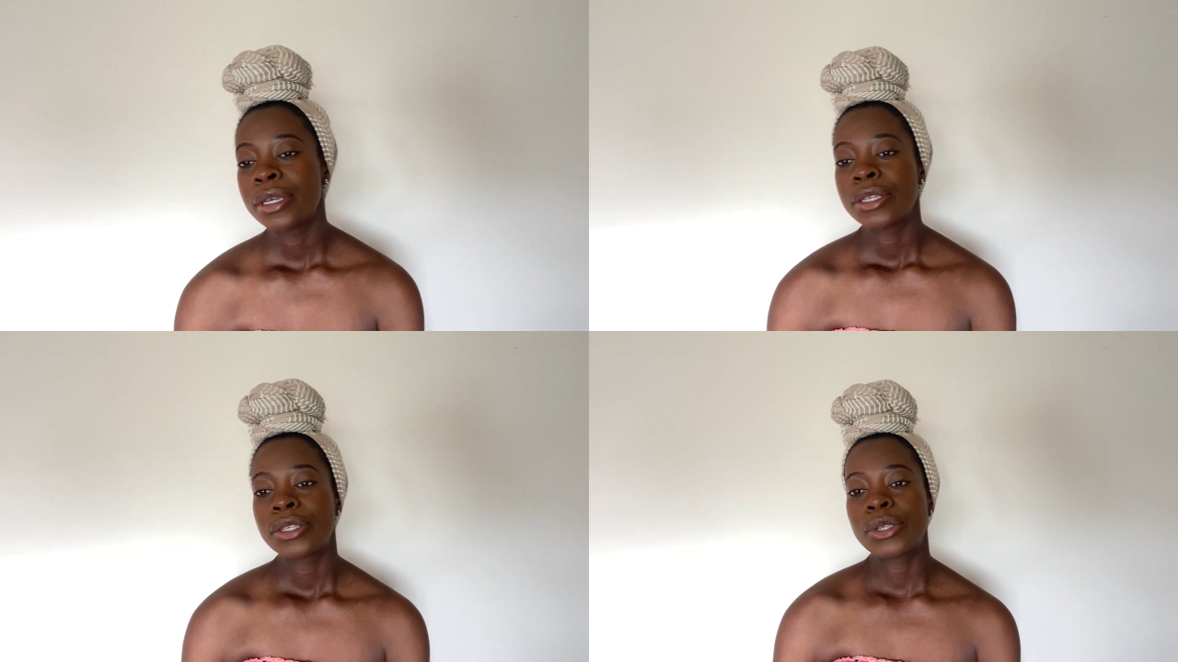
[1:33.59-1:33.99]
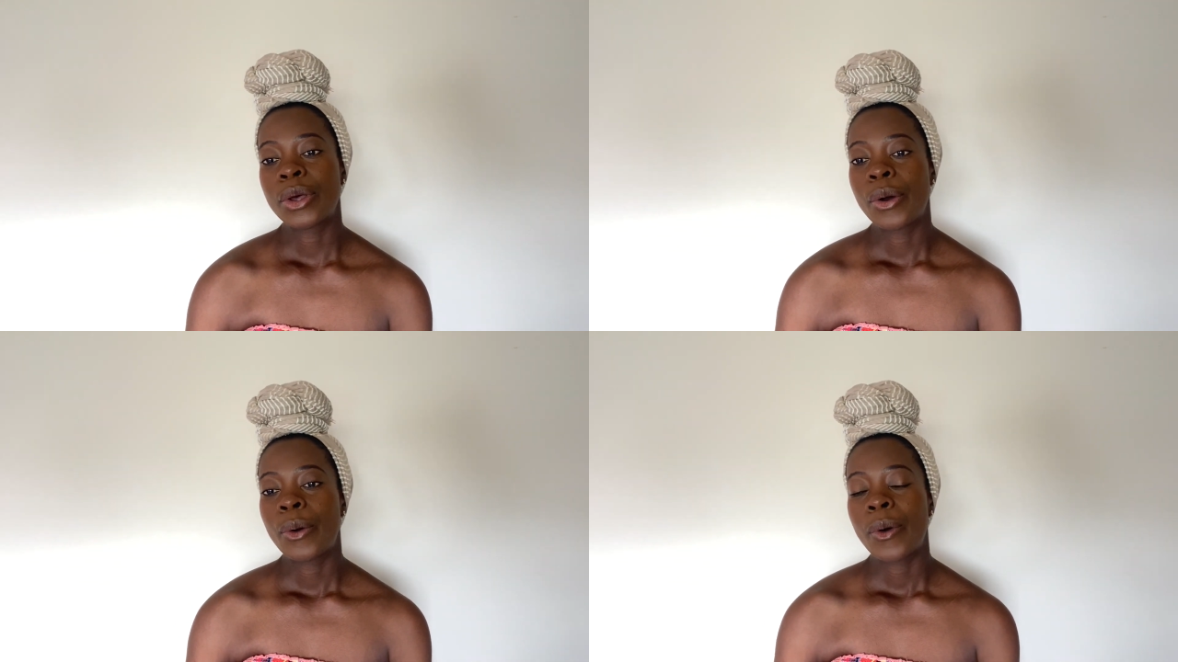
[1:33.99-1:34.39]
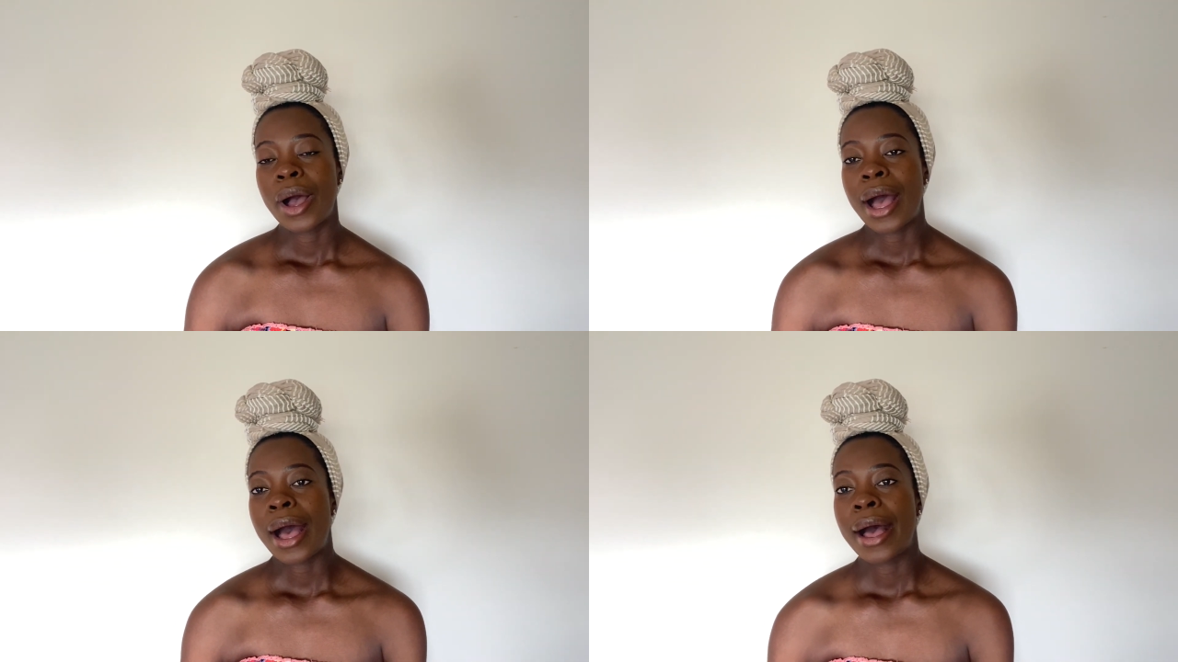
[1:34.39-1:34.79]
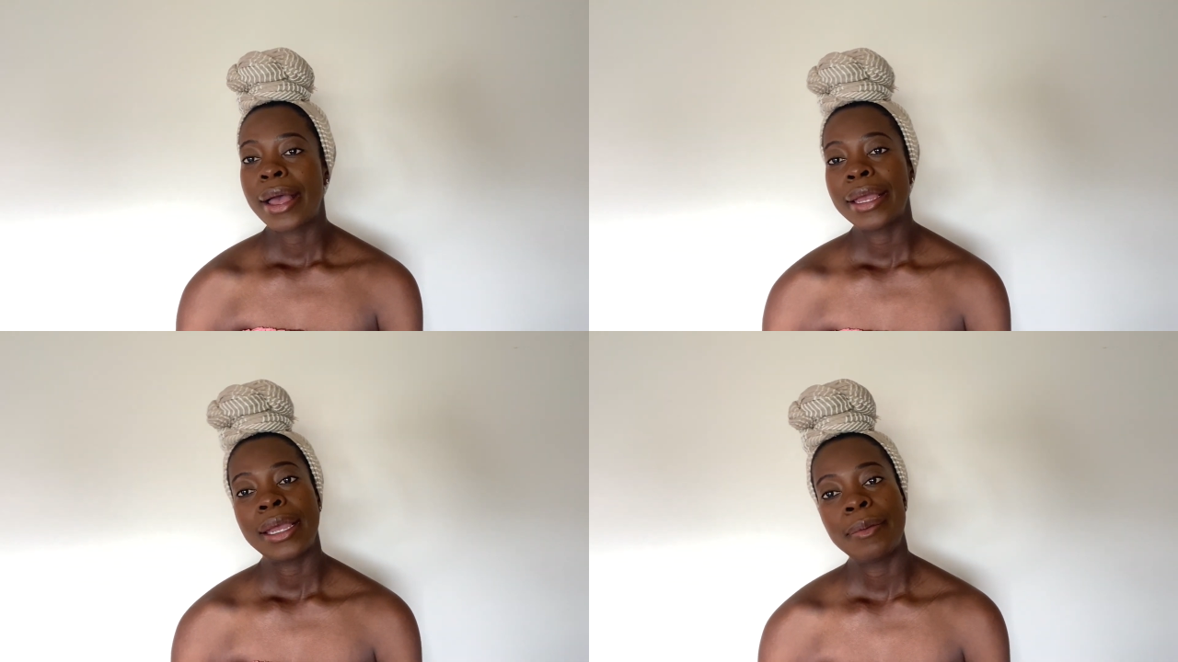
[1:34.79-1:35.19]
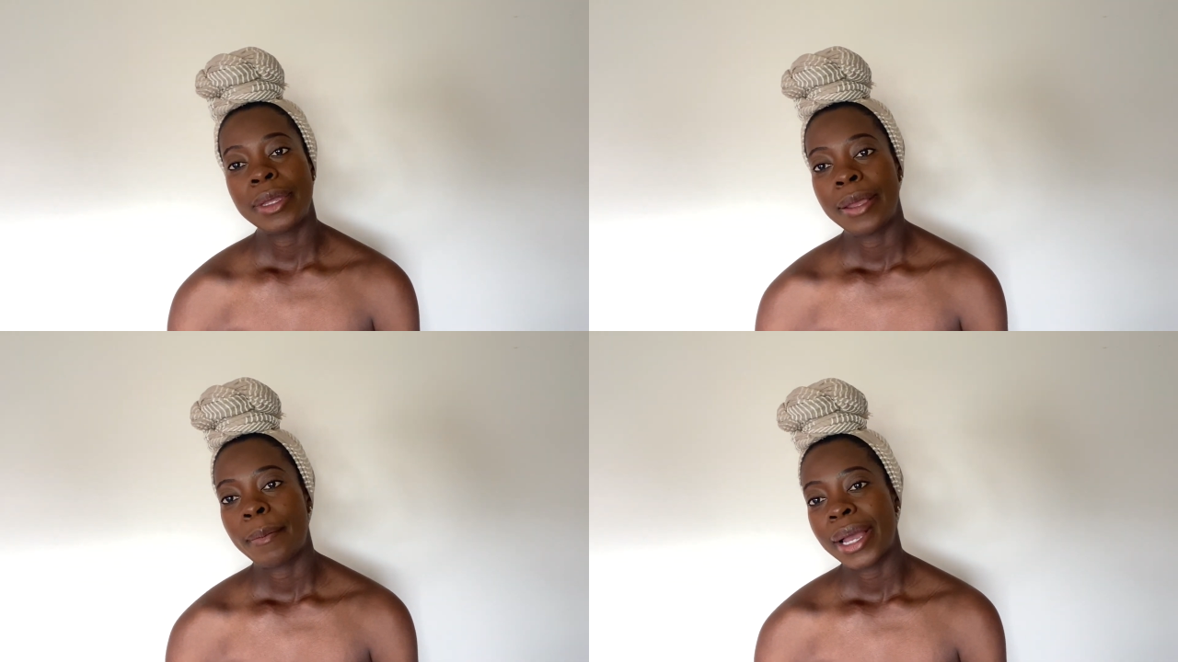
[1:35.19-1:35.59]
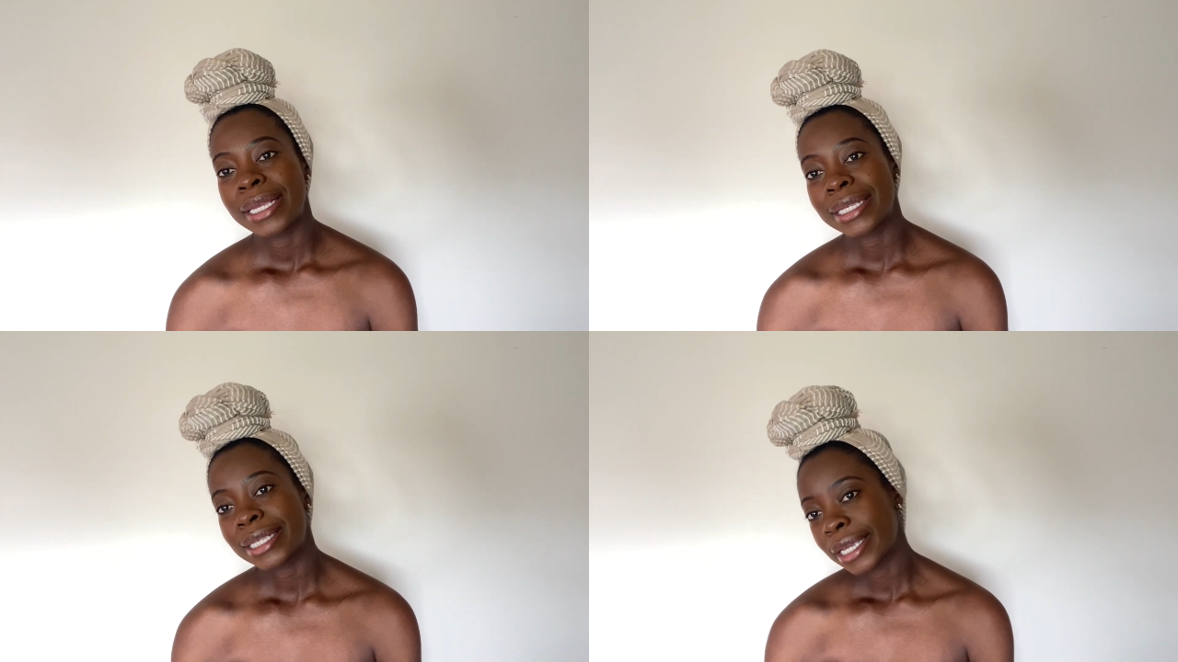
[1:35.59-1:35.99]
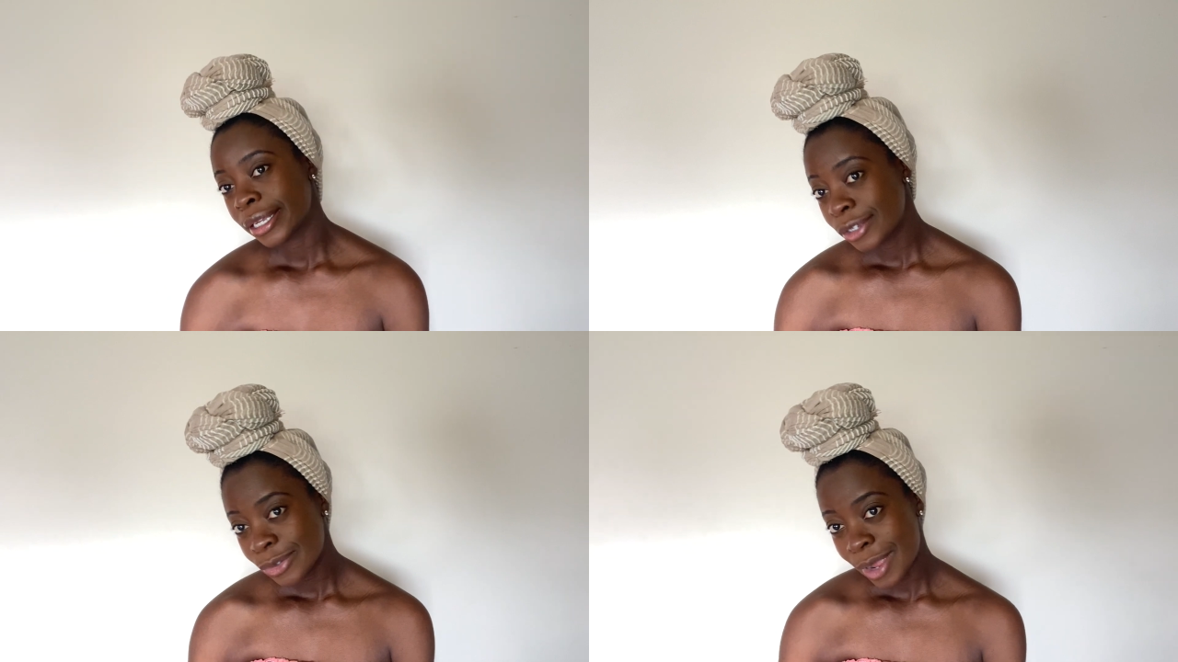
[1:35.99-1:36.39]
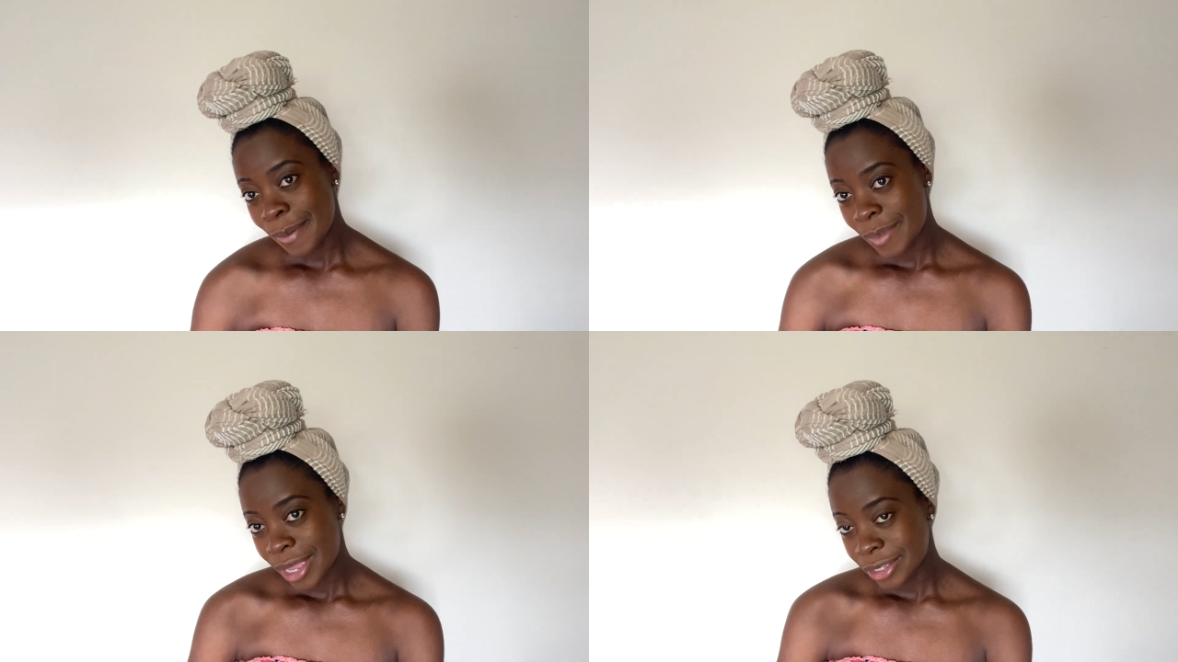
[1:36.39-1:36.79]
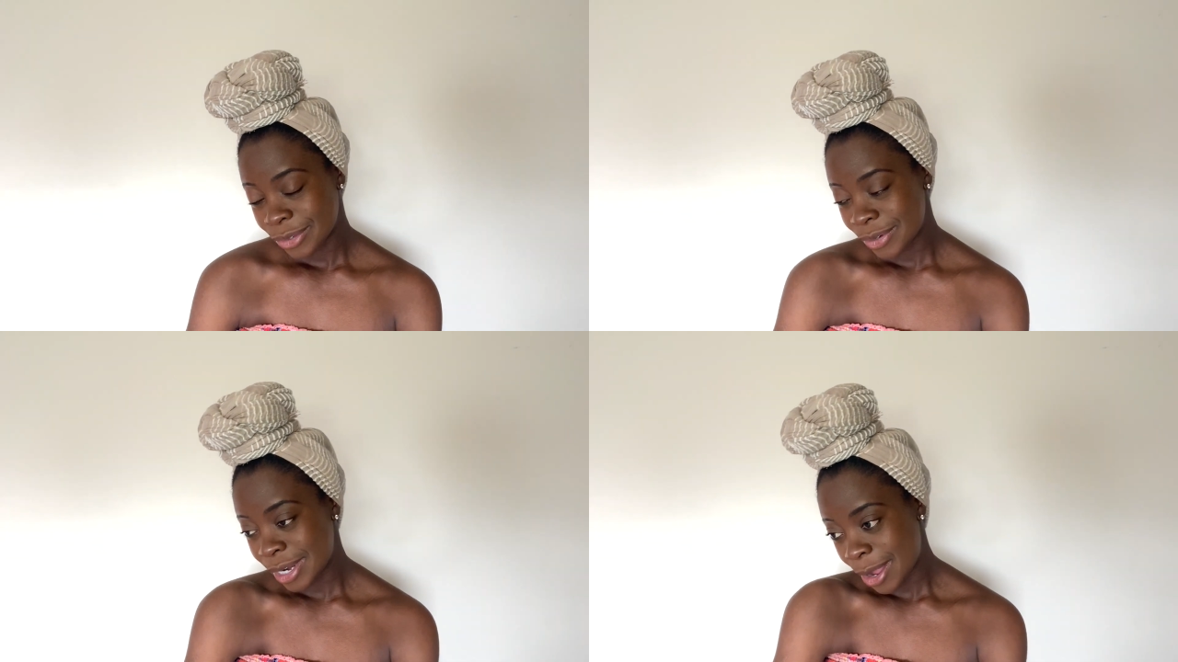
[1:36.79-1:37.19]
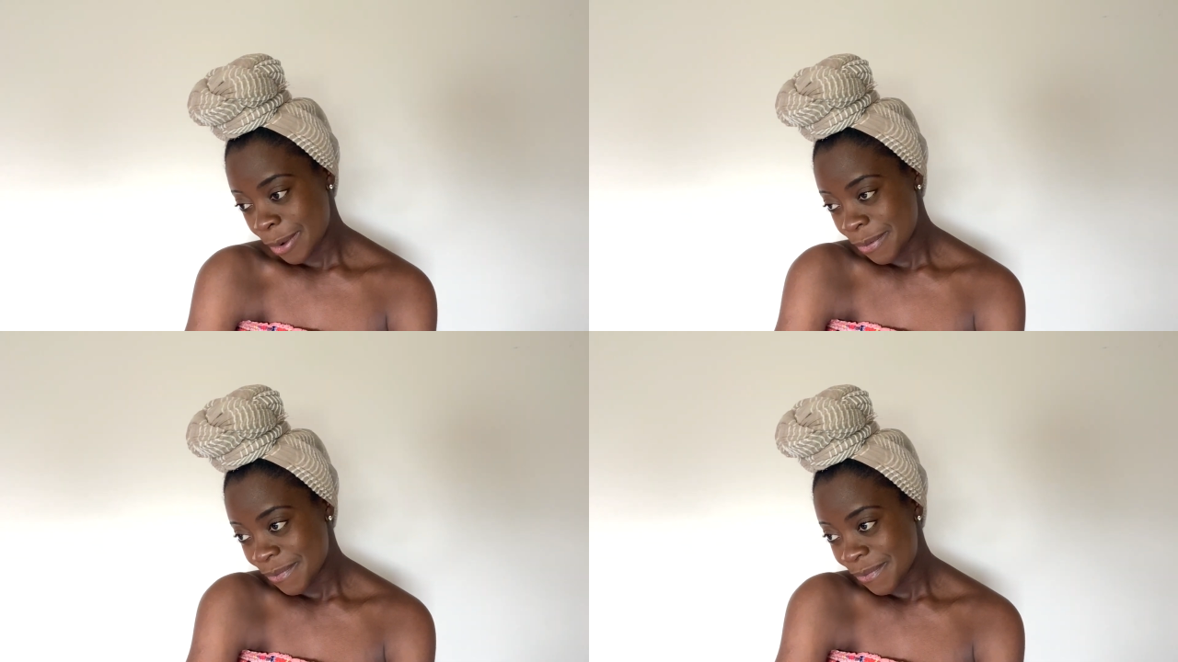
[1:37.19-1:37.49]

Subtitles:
So I am in my second trimester now.